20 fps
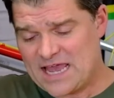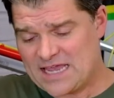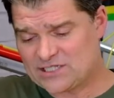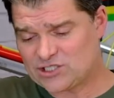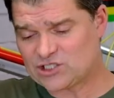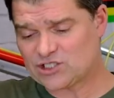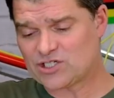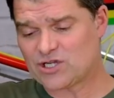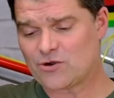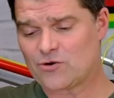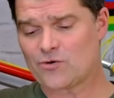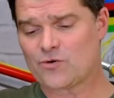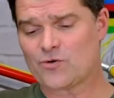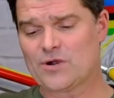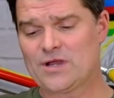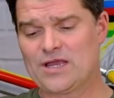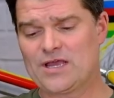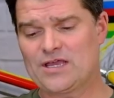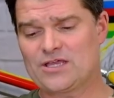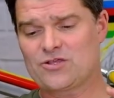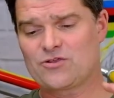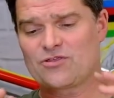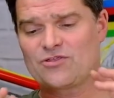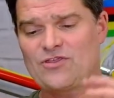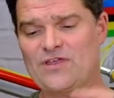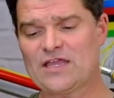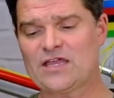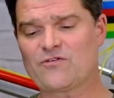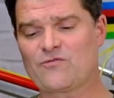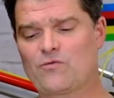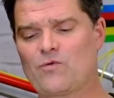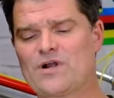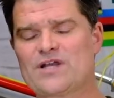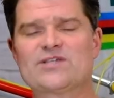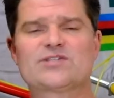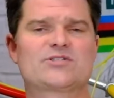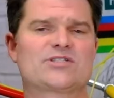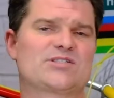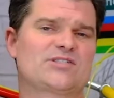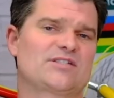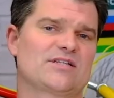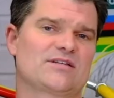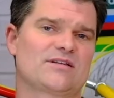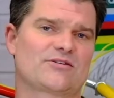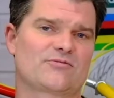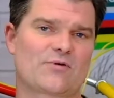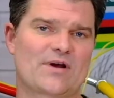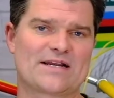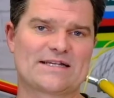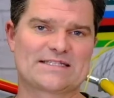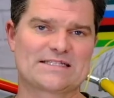And so you think of what is a sealant, right?